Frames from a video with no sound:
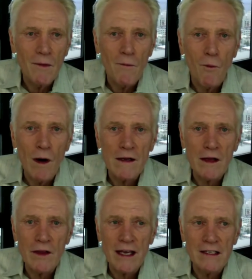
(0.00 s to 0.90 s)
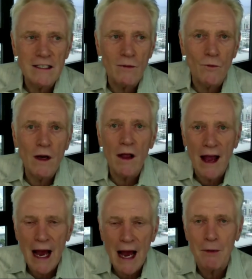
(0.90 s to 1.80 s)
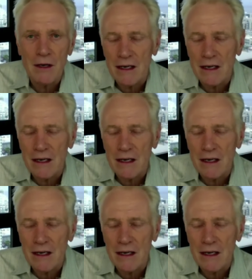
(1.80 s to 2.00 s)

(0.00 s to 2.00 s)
one of the things that will happen